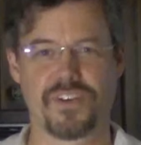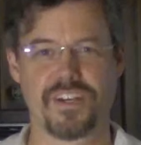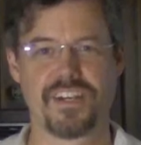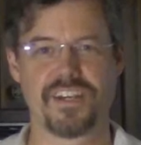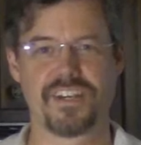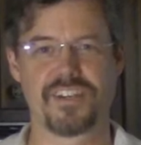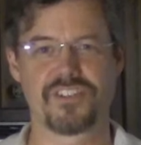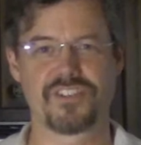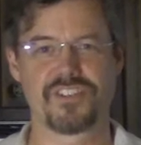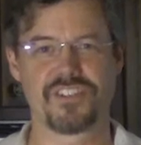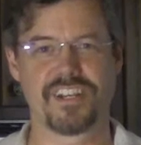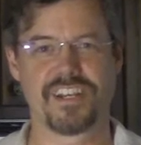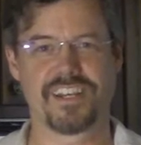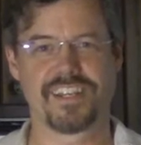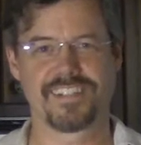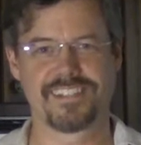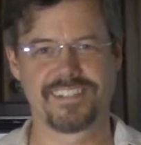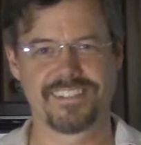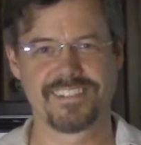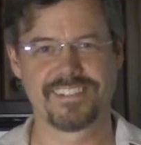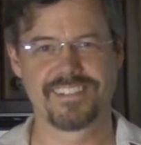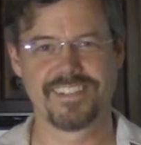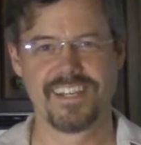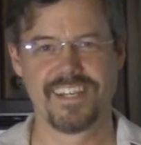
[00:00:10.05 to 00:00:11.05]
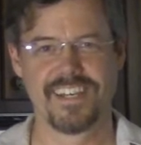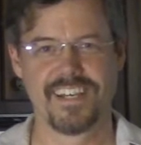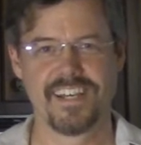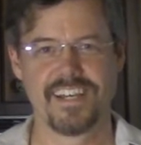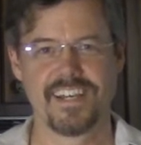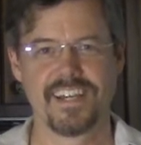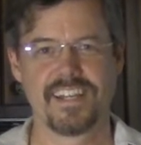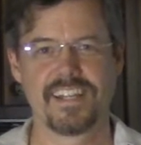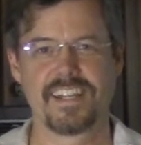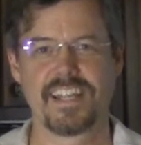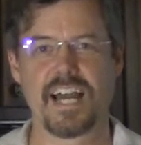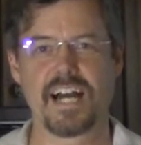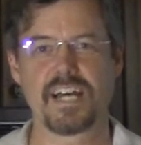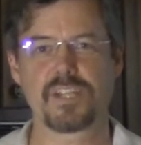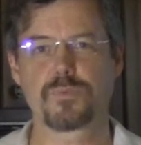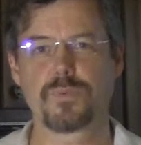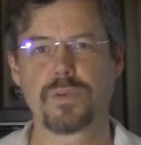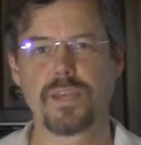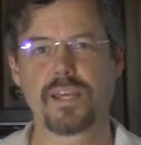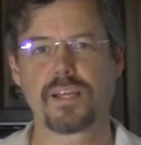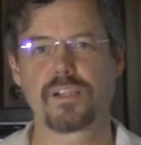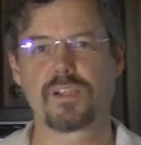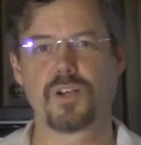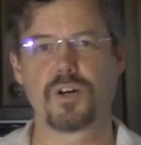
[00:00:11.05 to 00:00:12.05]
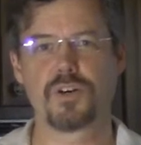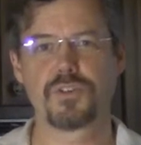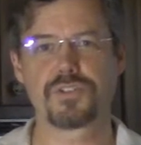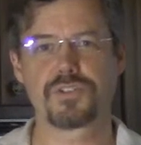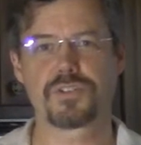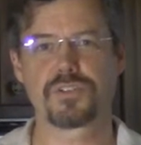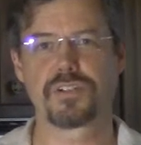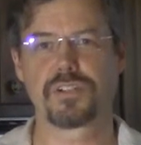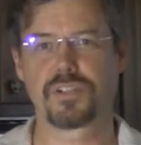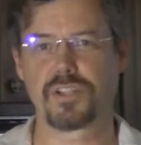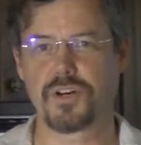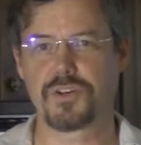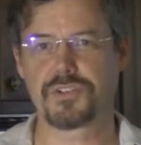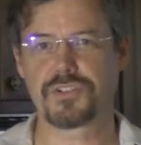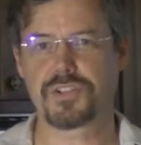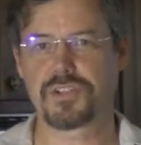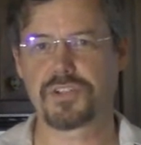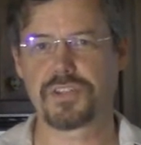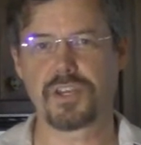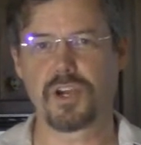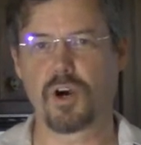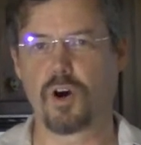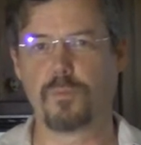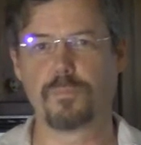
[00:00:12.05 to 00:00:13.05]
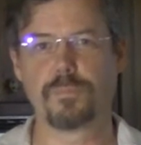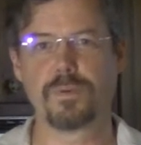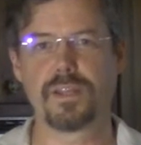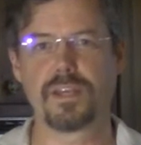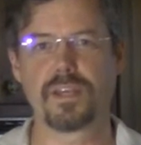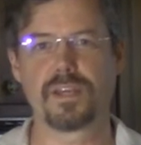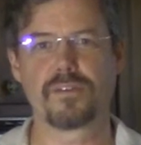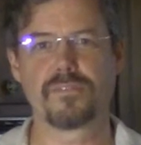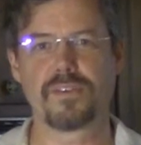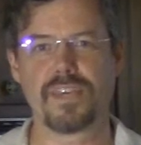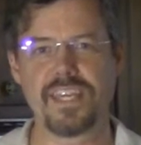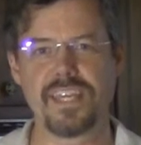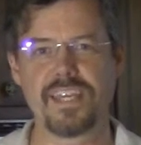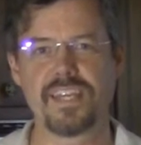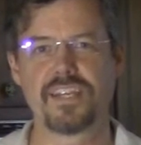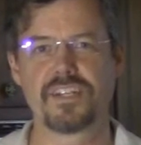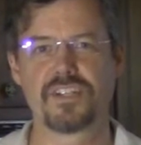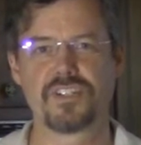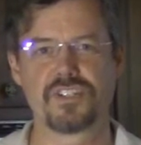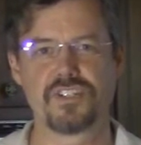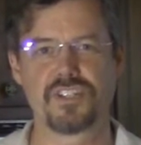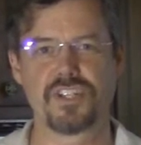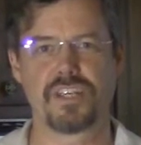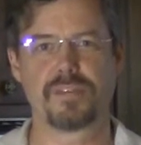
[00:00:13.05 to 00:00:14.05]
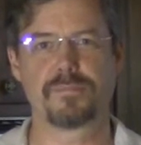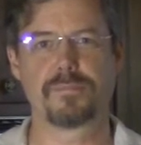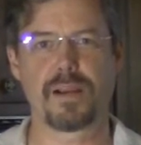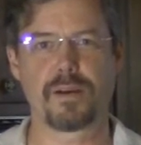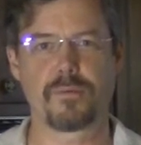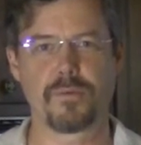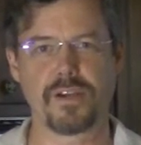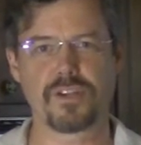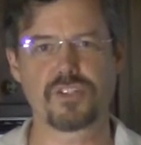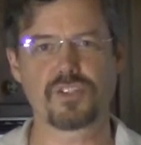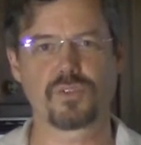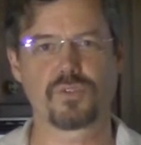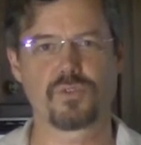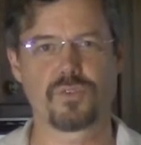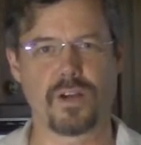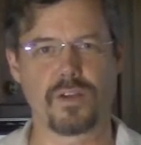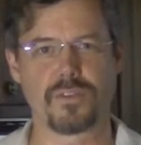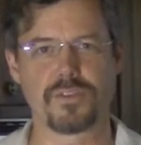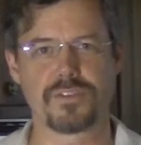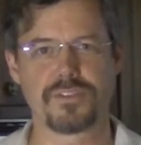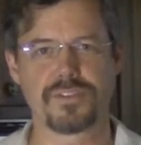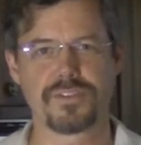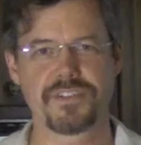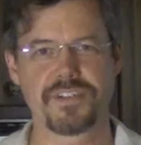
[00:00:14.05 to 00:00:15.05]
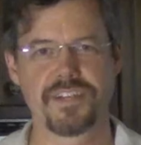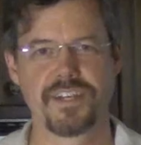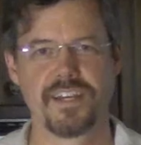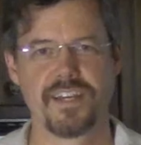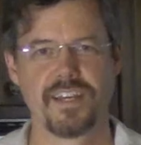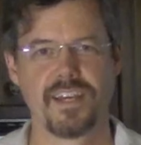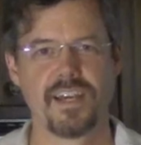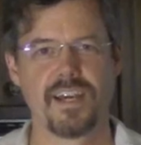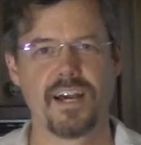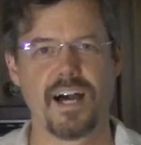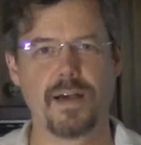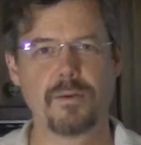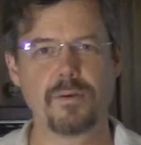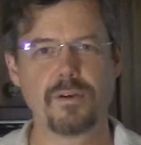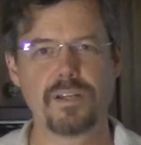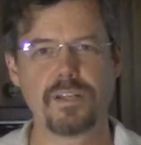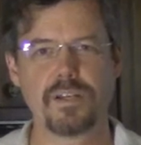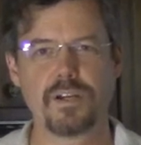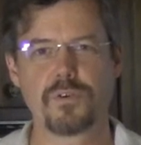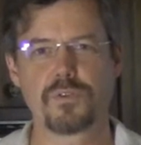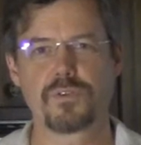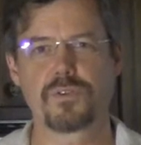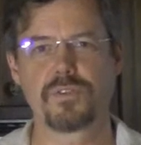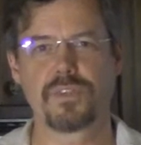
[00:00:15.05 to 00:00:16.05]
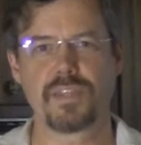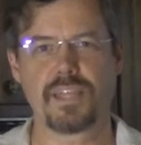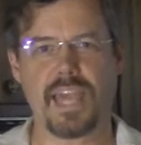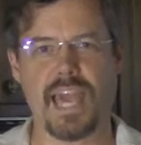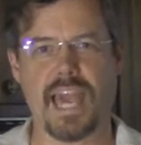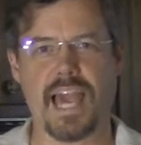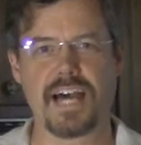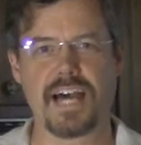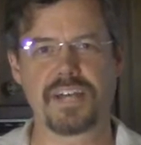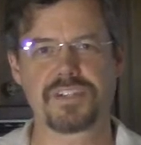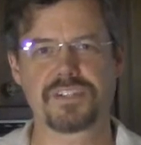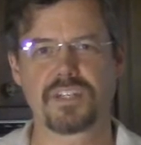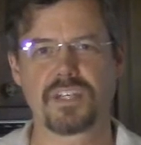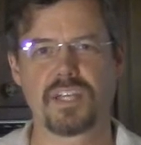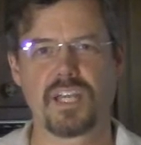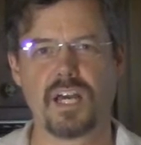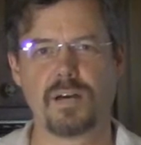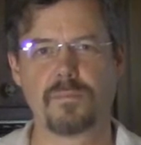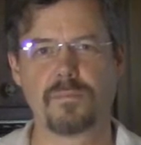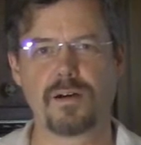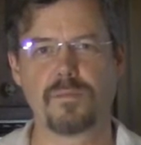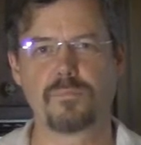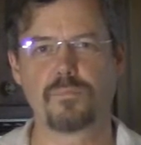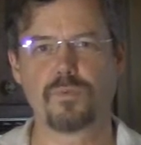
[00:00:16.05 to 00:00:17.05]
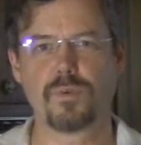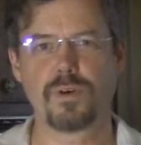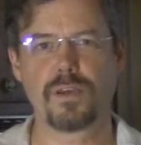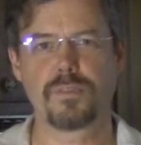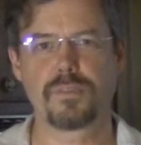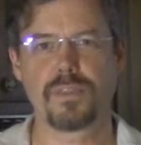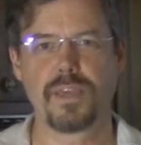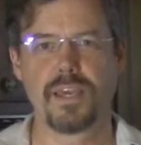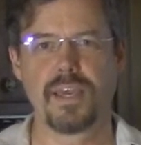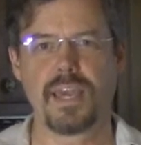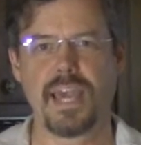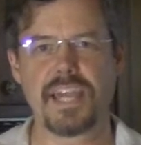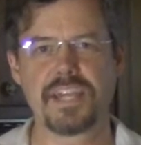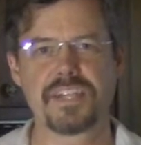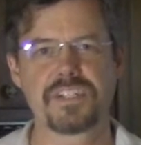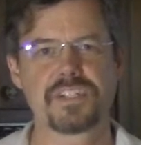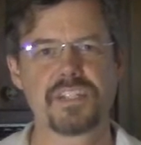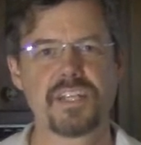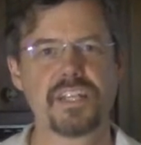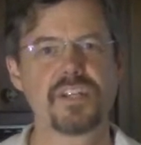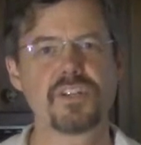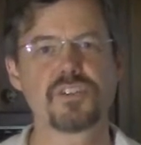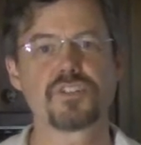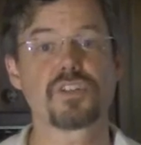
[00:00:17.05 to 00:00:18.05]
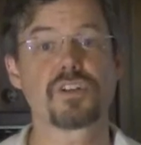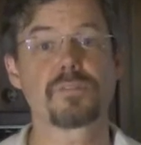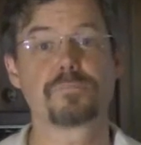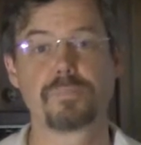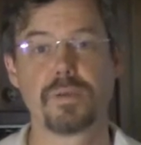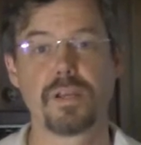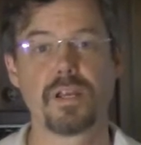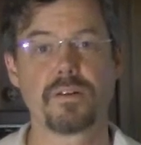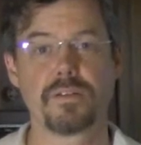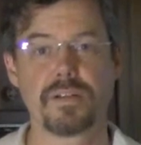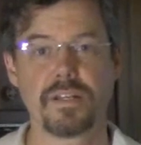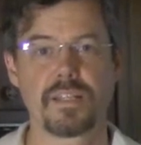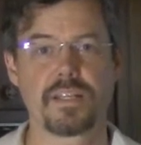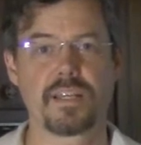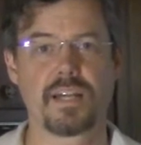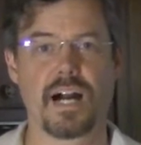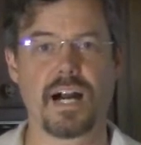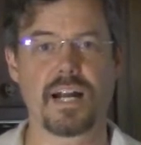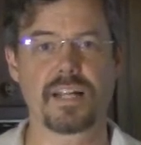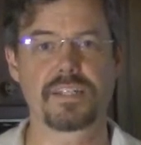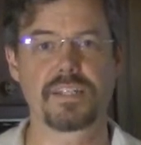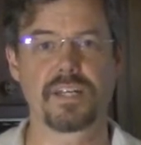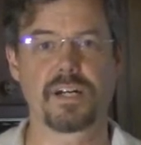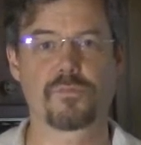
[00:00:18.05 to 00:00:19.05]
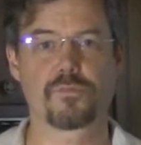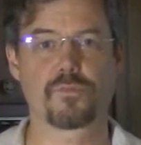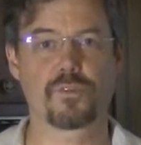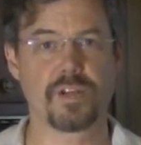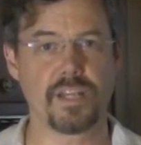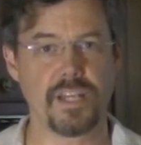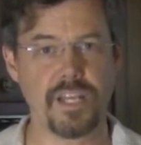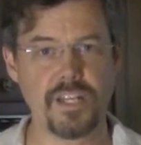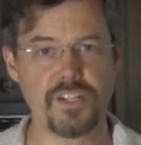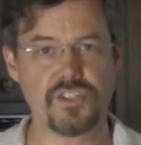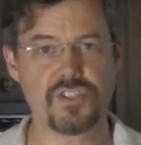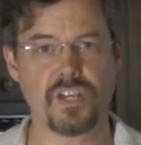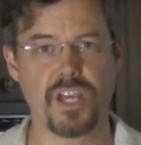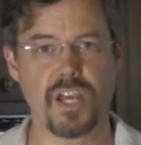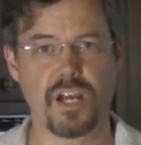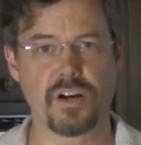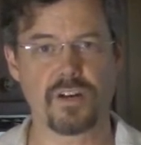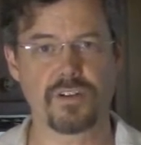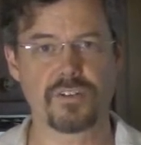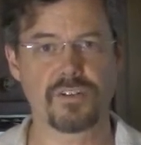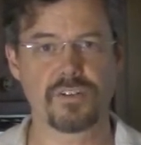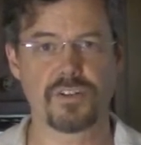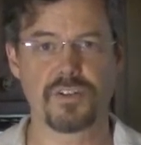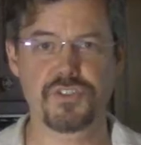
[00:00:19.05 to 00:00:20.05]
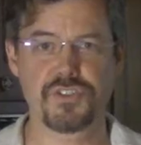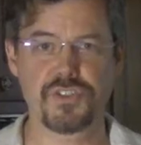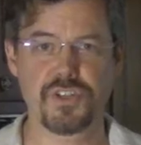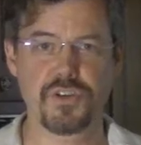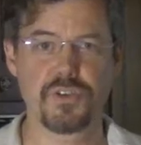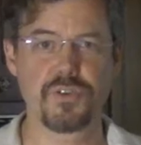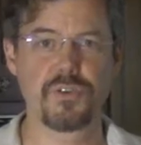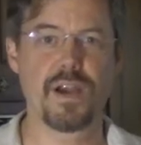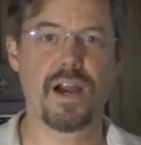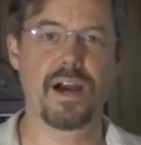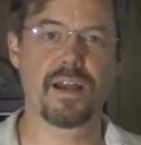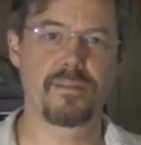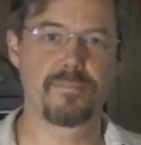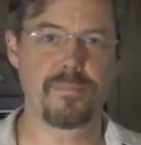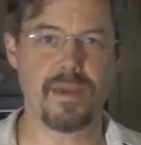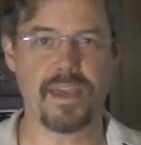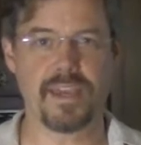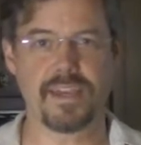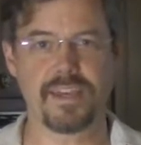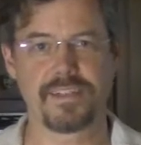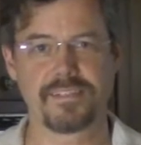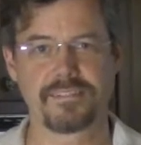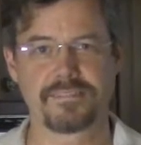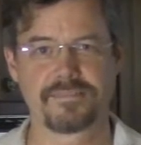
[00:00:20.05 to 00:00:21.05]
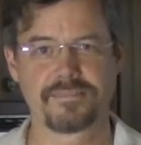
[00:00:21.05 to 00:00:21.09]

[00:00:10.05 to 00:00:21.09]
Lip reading: He and She. Now as we get closer and closer to the opening of He and She by Rachel Crothers, I'm going to go through the cast and come up with a signature period cocktail for each character and show you how to make it.